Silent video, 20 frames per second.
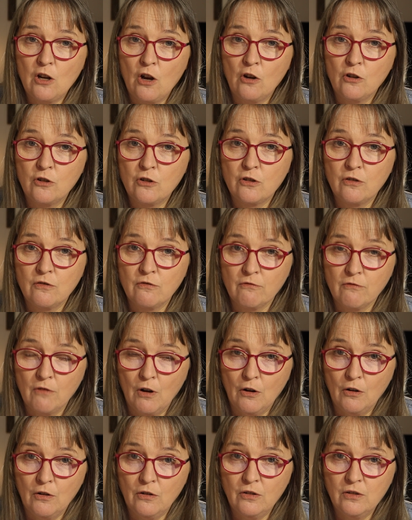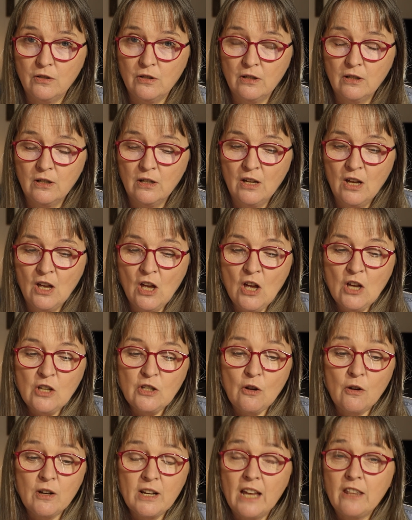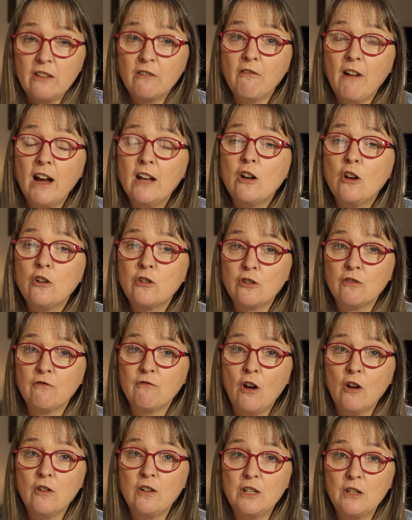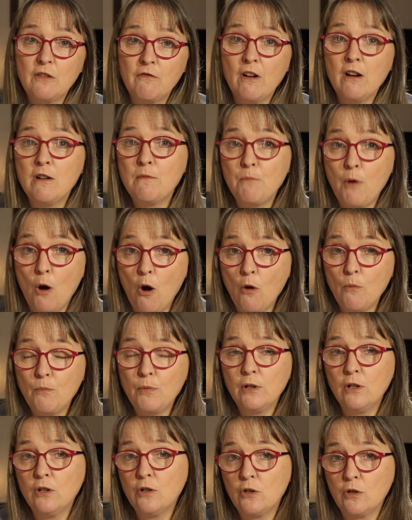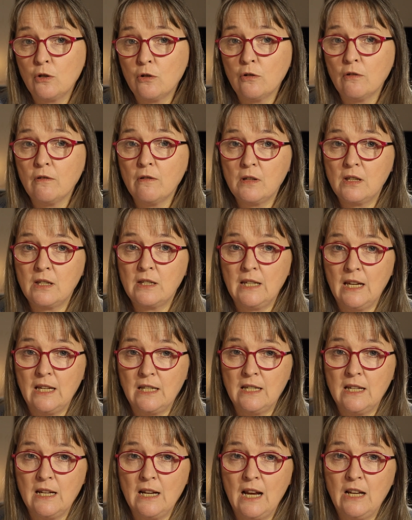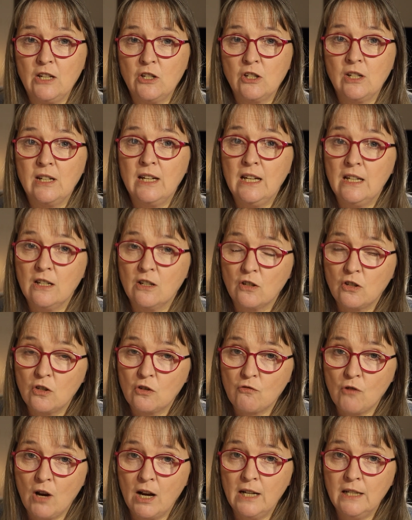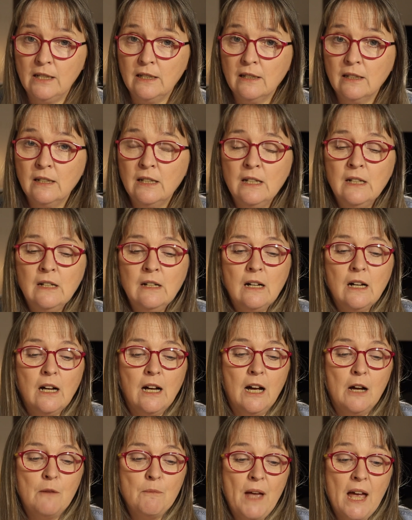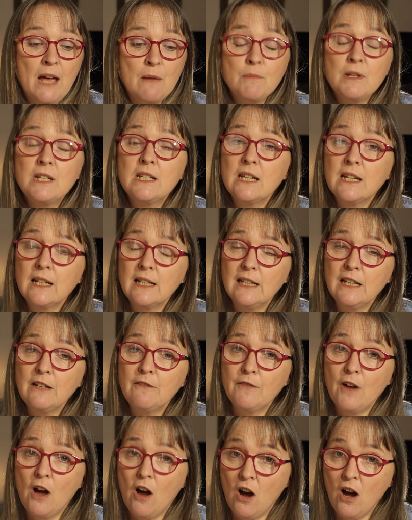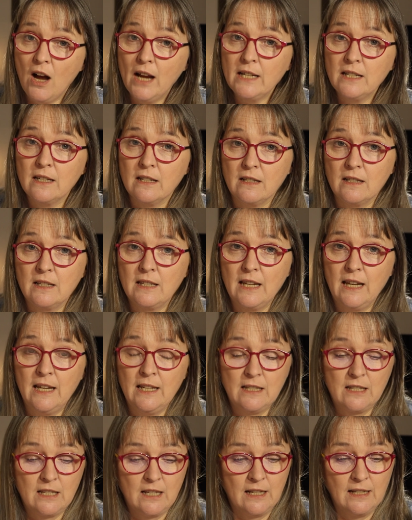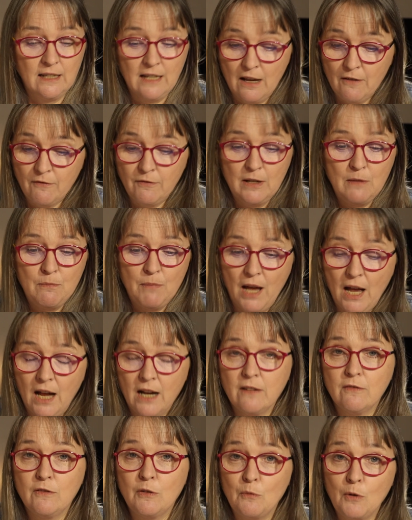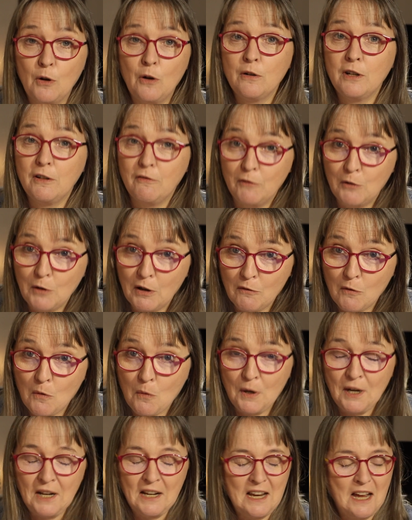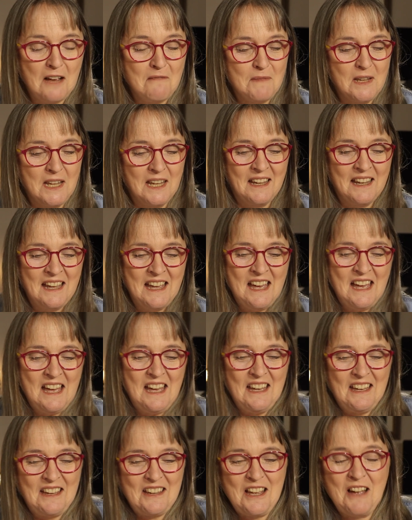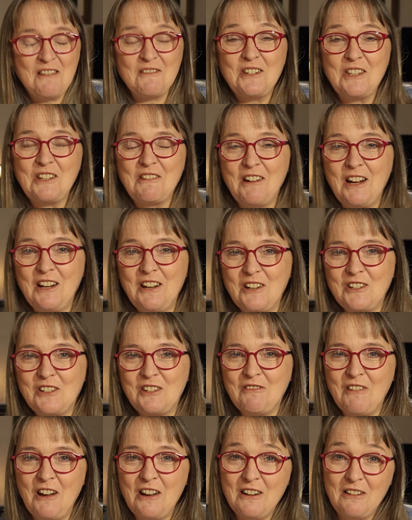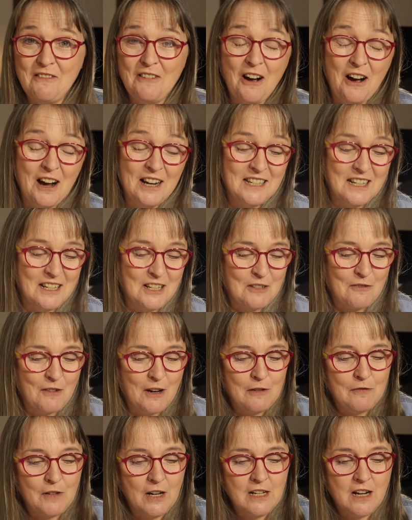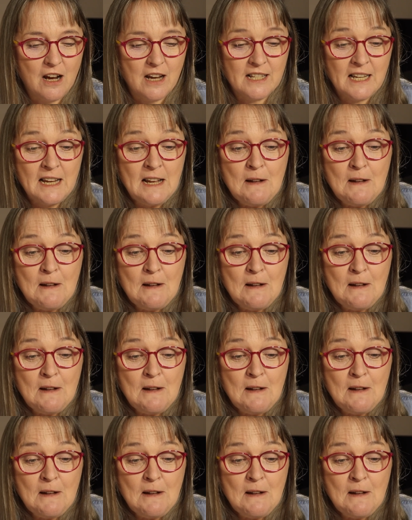Ocean Road. So okay, the Great Ocean Road is a very popular tourist destination in Australia, and particularly for hikers. It's a lovely part of the world. If you ever want to come here, come to the Great Ocean Road. I've hiked it, it's very, very nice.